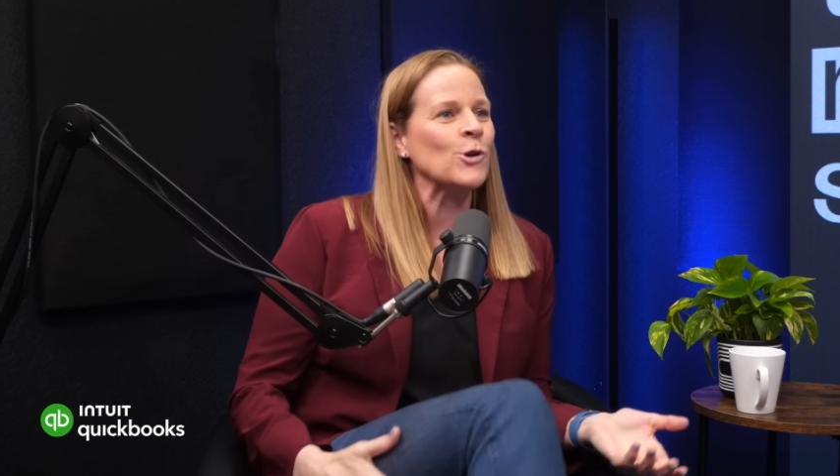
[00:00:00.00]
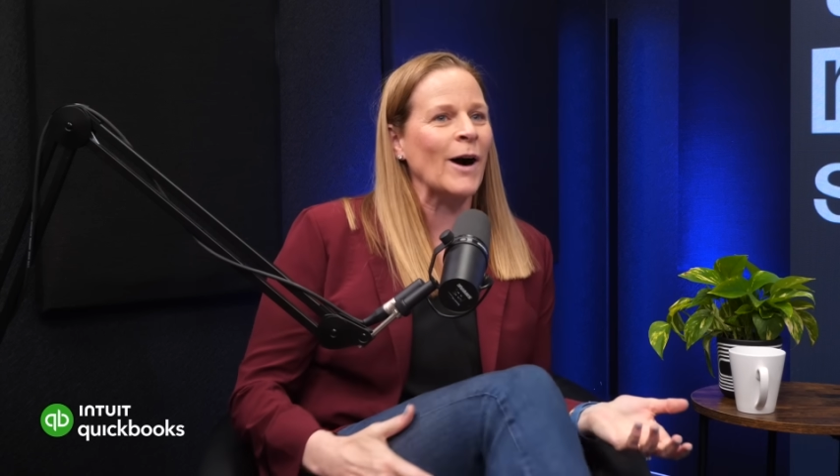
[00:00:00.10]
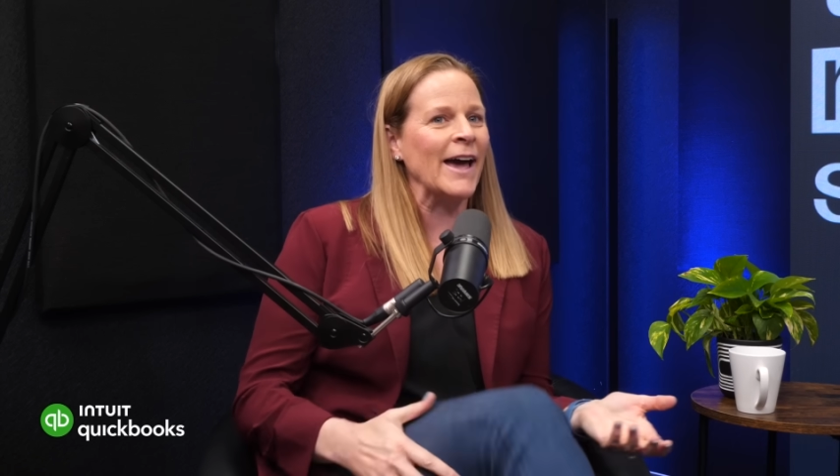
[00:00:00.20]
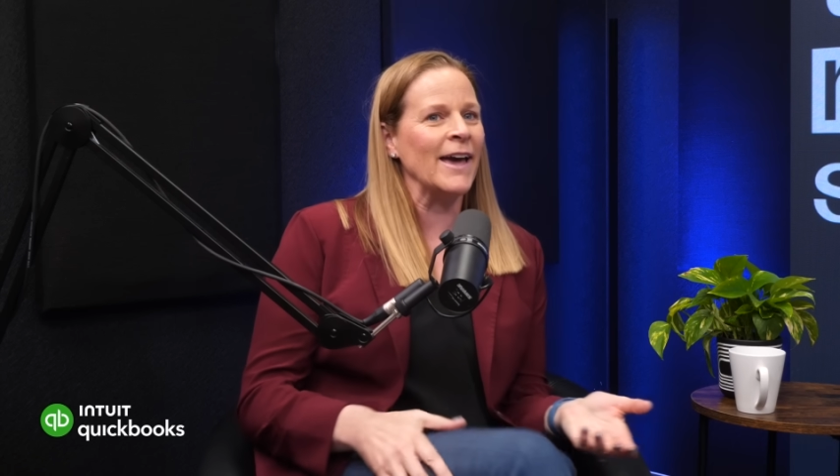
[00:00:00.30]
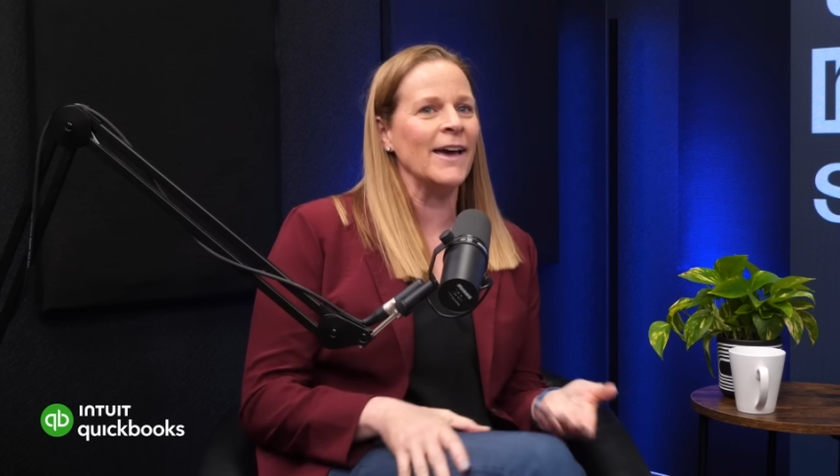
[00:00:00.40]

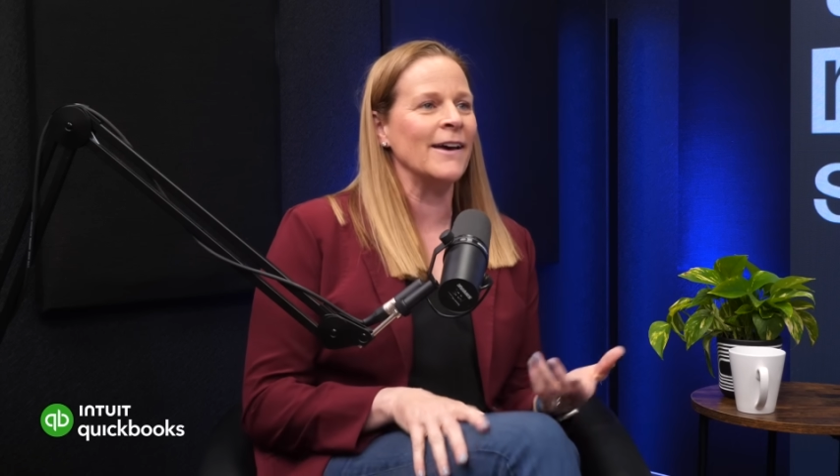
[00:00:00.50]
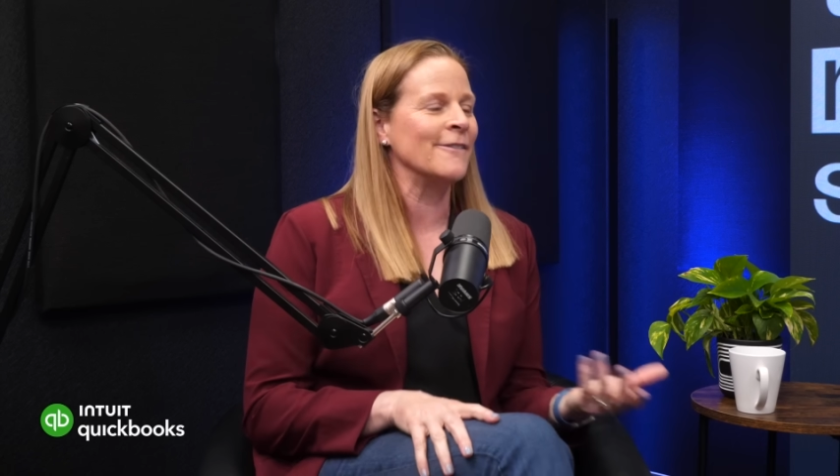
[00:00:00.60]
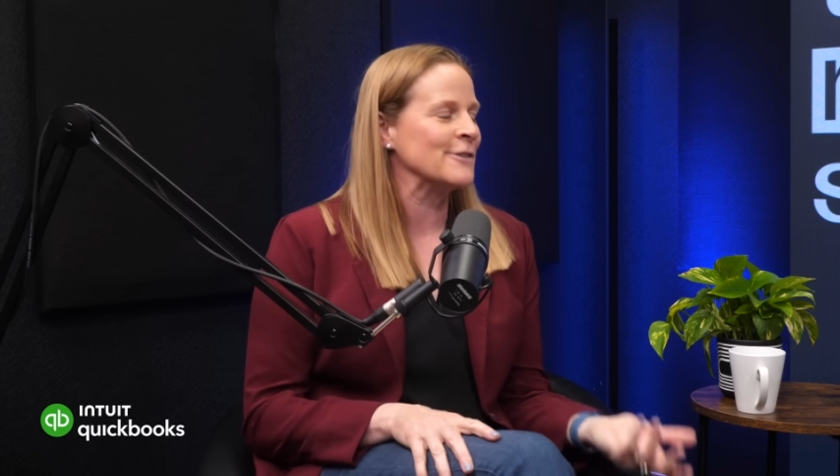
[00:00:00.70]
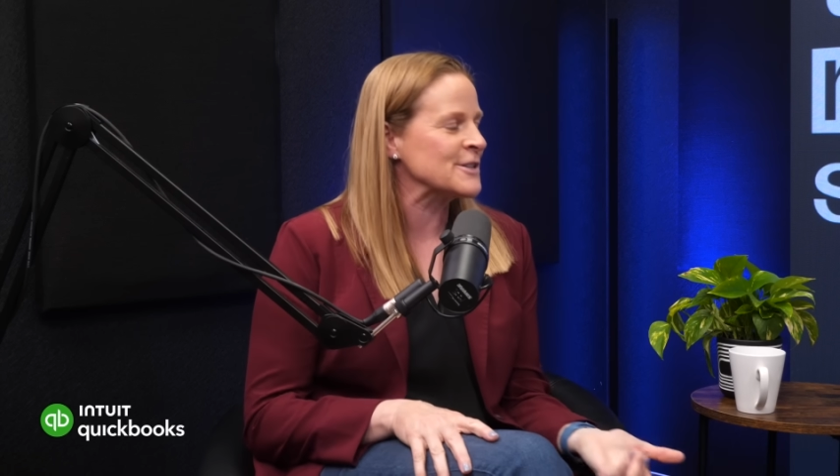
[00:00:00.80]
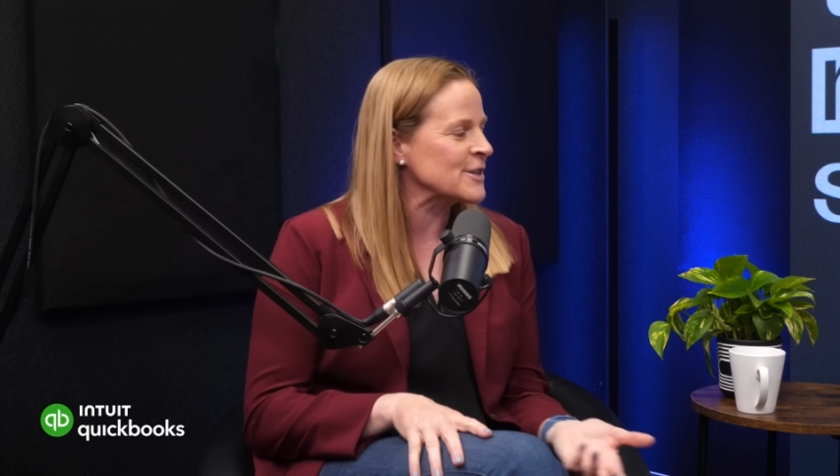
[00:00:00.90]
quiet
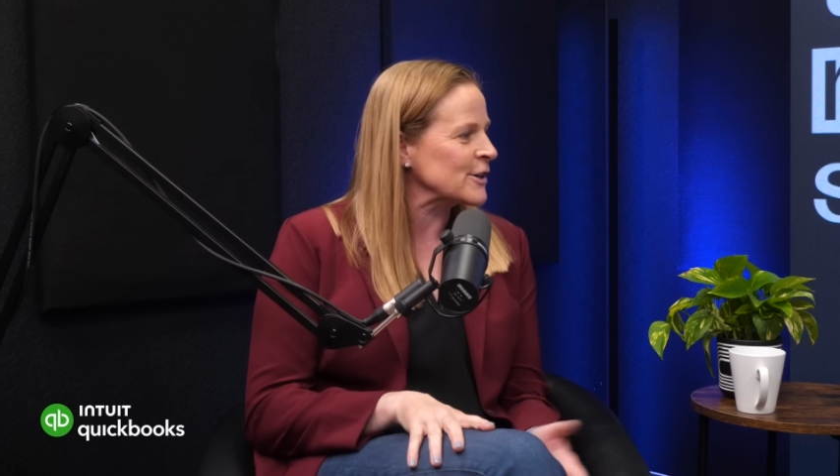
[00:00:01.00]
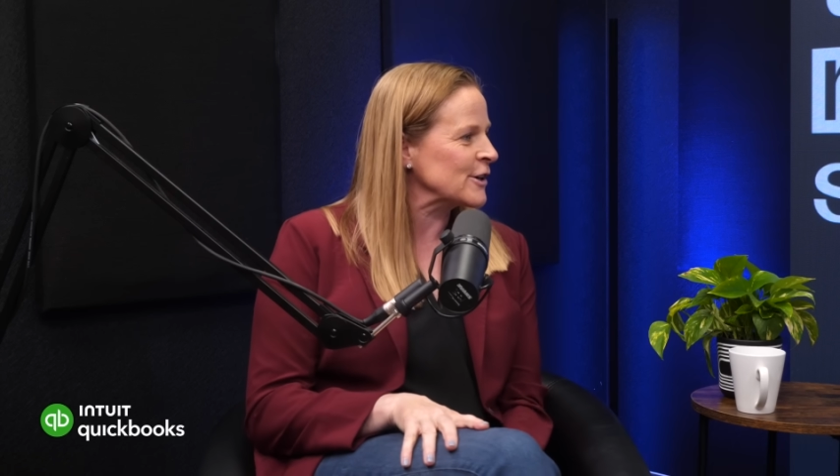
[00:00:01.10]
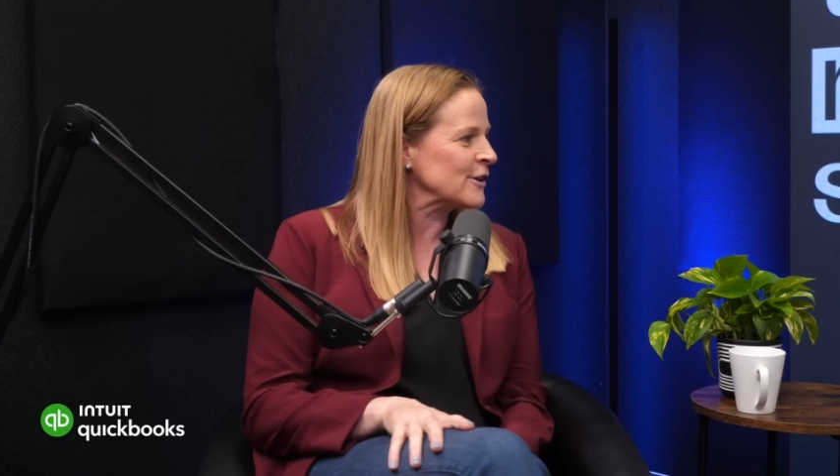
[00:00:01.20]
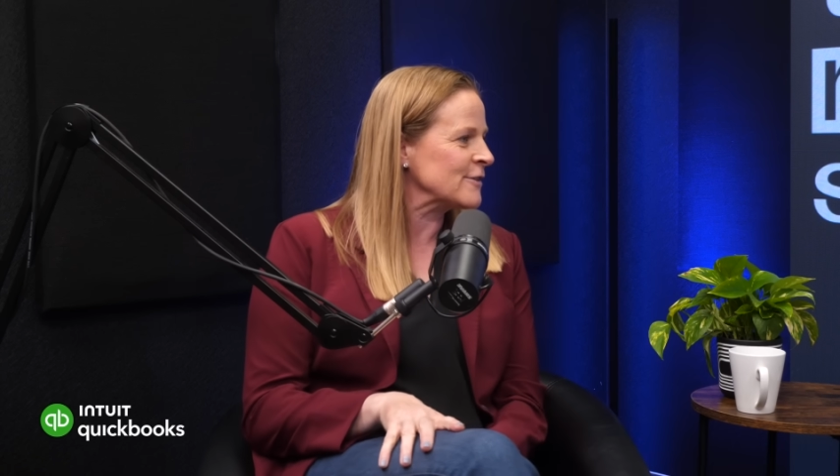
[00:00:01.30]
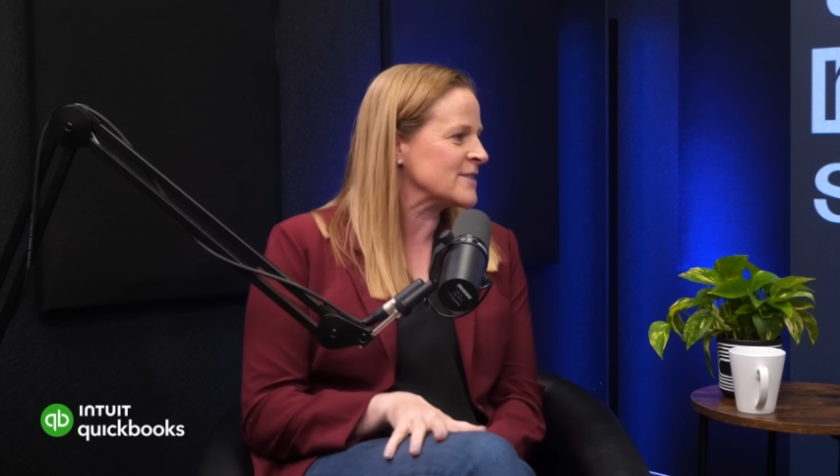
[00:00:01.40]
and
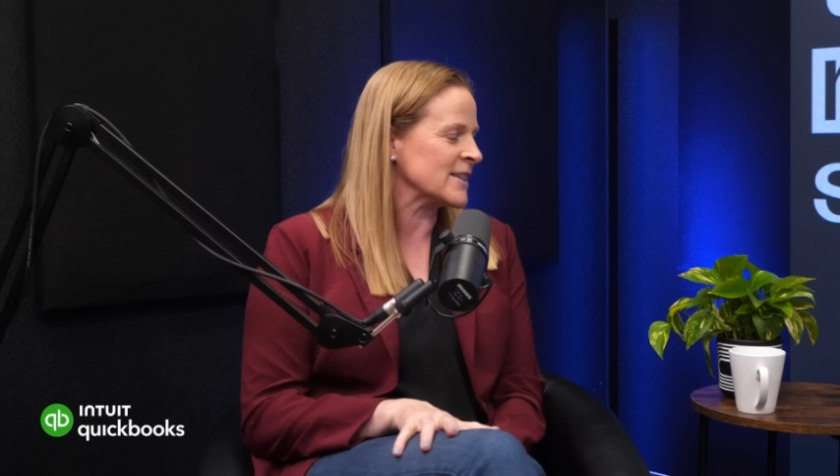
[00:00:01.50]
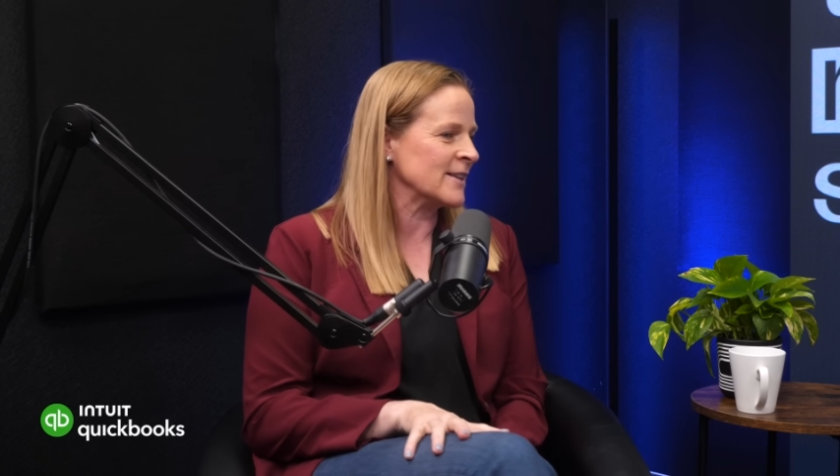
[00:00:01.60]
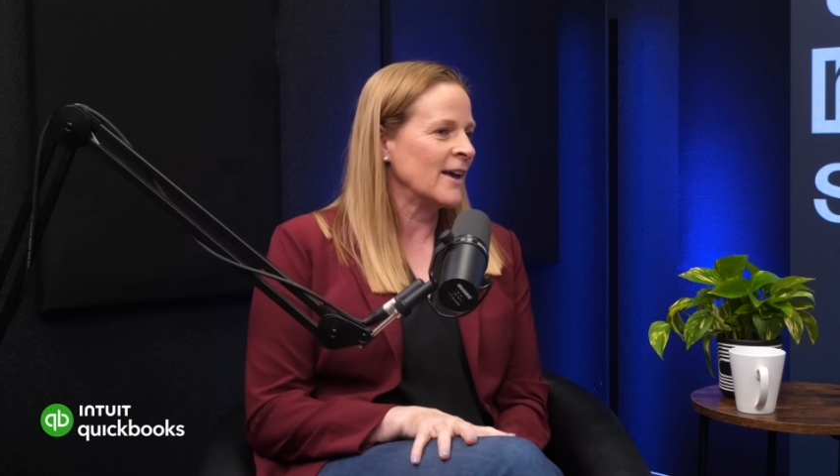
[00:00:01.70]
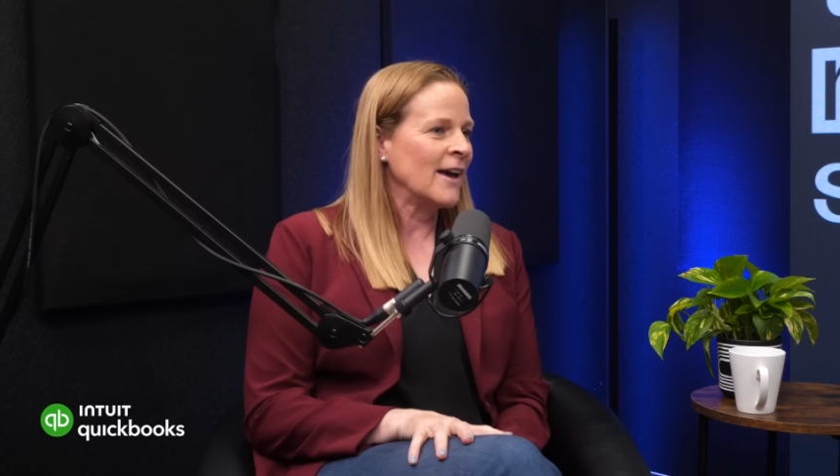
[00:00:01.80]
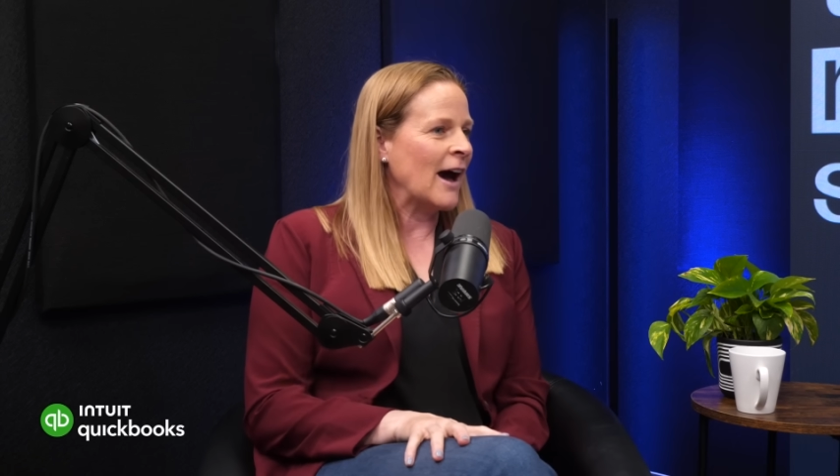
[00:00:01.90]
reserved and